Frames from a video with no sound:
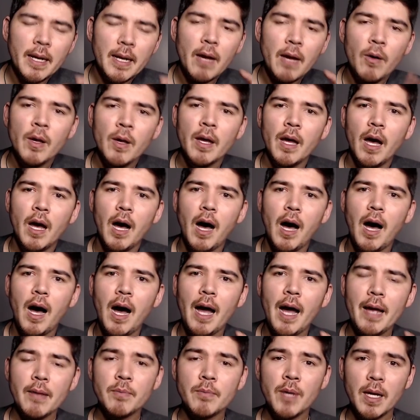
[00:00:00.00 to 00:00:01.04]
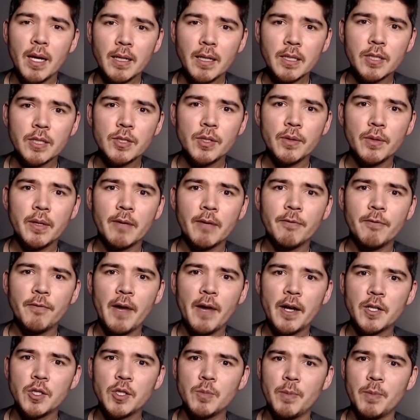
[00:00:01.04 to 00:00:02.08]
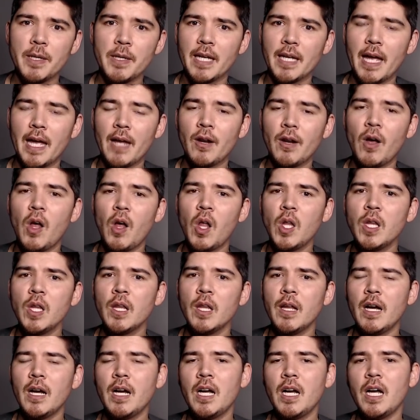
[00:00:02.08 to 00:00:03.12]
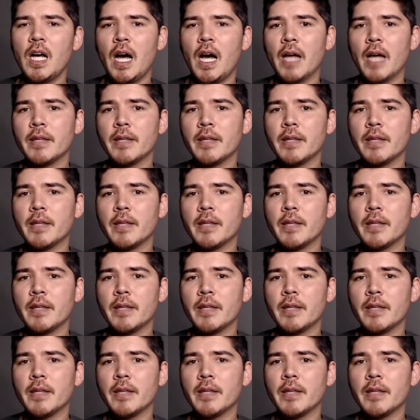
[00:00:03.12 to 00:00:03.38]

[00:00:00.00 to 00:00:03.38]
Now, I am not condoning fire spitting at all uh,